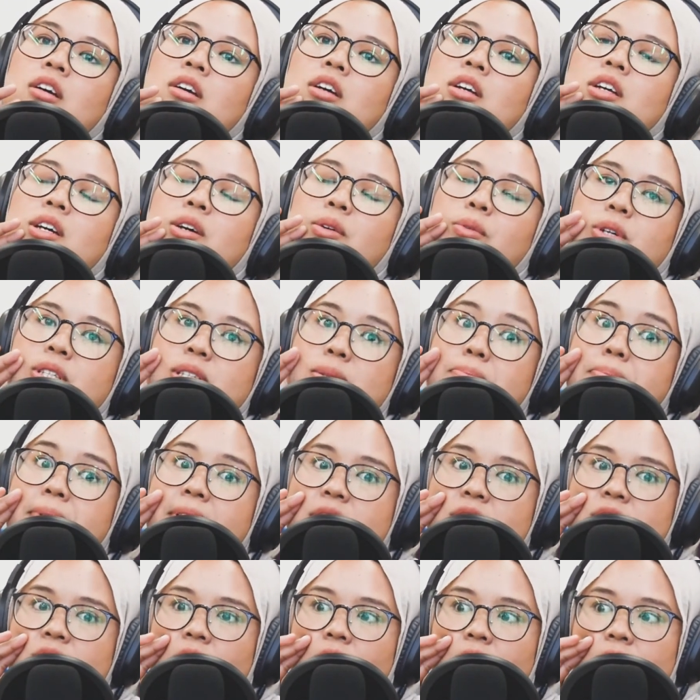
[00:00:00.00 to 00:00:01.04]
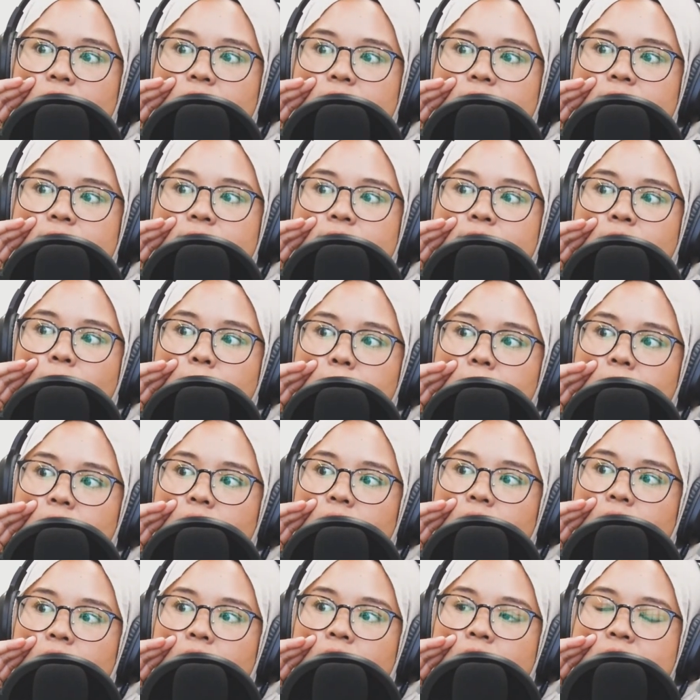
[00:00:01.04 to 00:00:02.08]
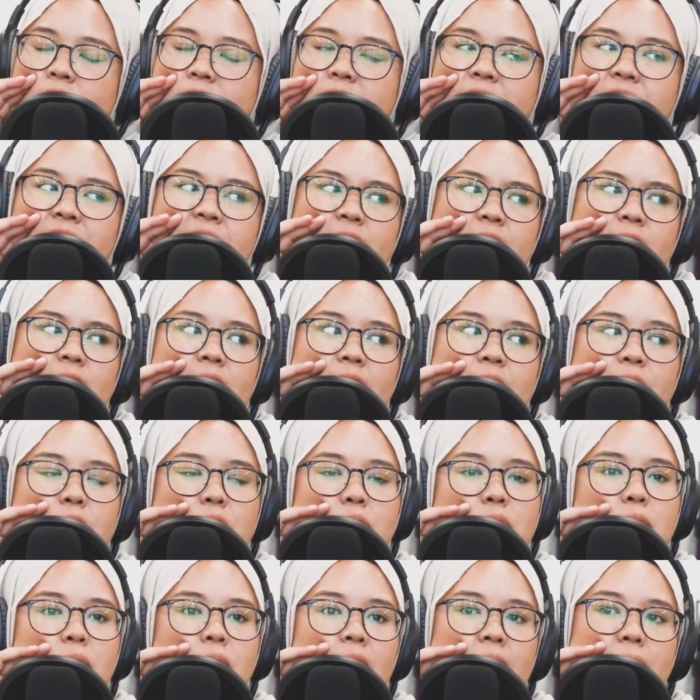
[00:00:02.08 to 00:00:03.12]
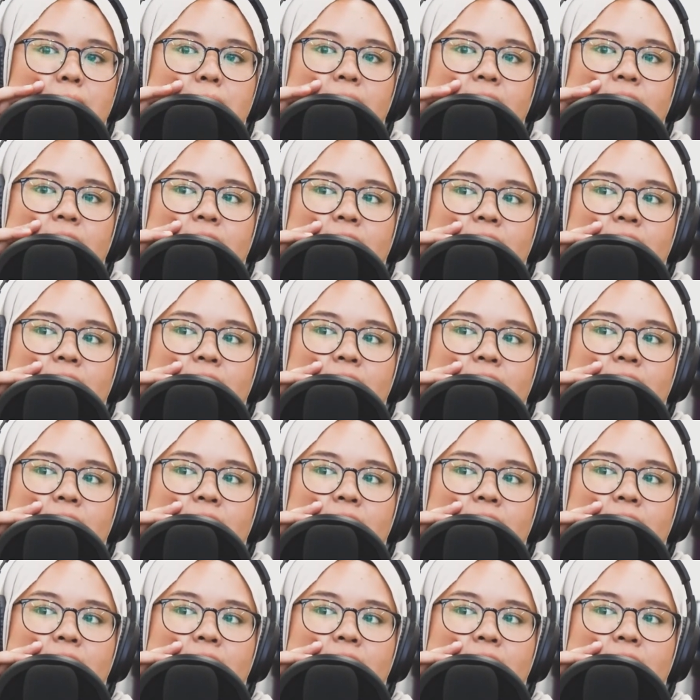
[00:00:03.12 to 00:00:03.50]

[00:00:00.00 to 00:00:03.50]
was a big shock for me because it felt like I don't know why, but